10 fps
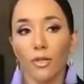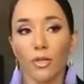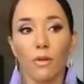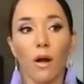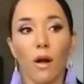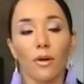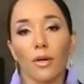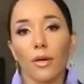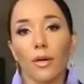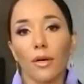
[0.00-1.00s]

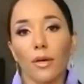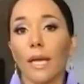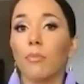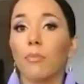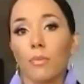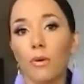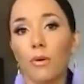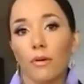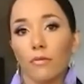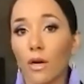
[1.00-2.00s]
longer capable
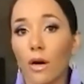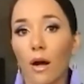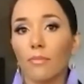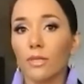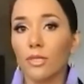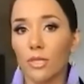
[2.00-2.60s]
of accomplishing